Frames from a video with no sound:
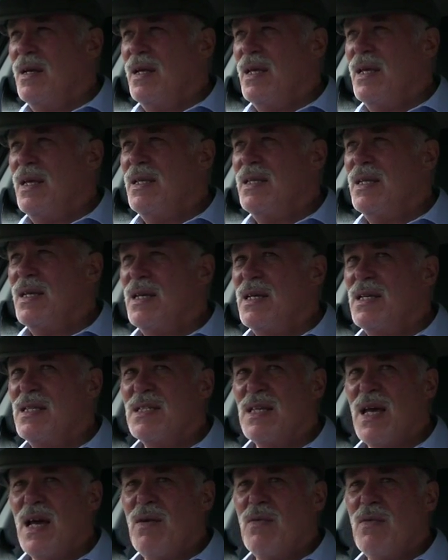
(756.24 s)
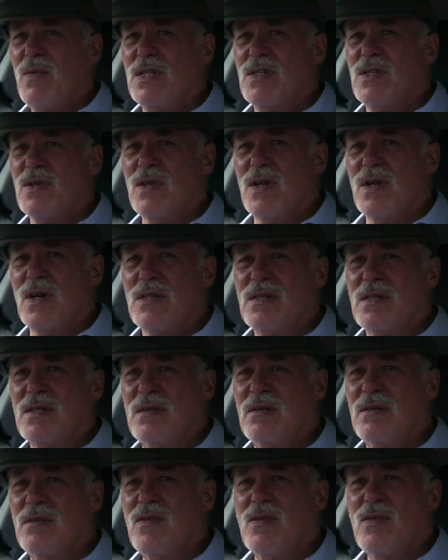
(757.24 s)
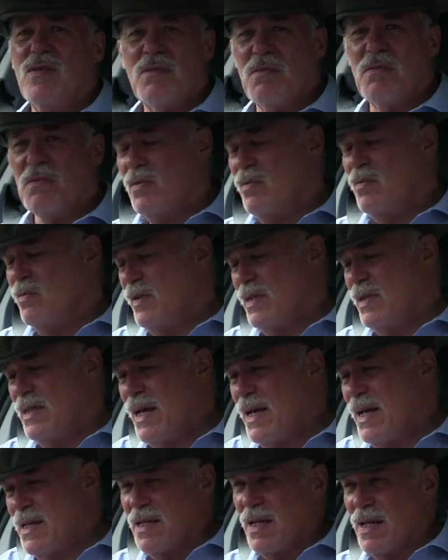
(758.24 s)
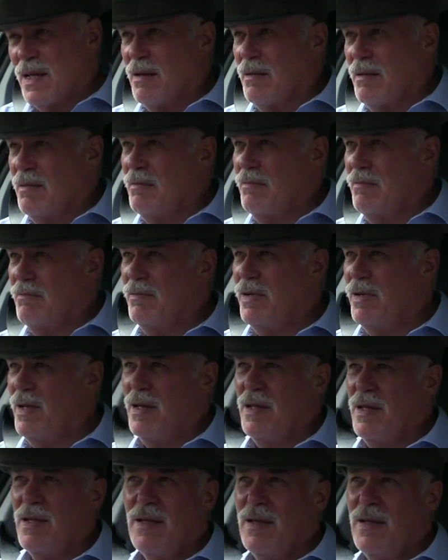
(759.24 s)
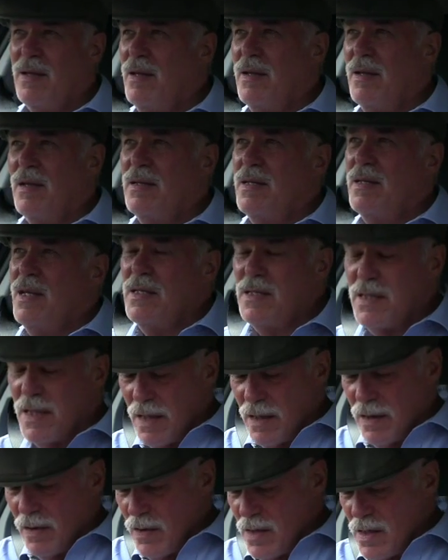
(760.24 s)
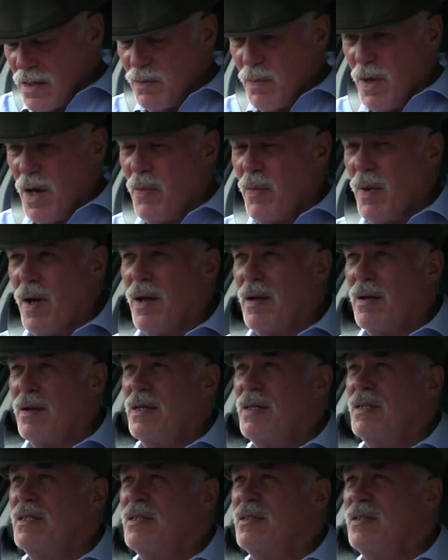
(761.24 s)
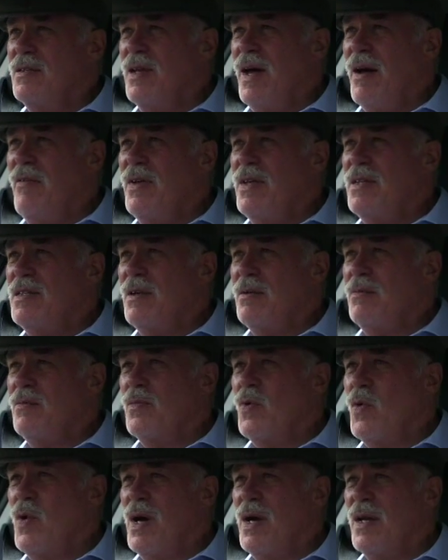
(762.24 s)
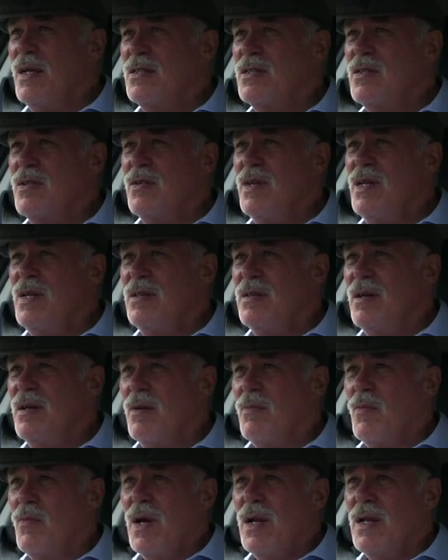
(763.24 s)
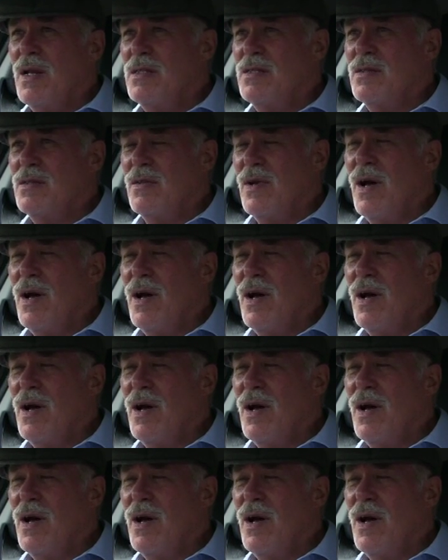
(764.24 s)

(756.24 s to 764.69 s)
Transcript: eating his sandwich or not, or texting. Texting on his mobile. He's having some quiet screen time while he's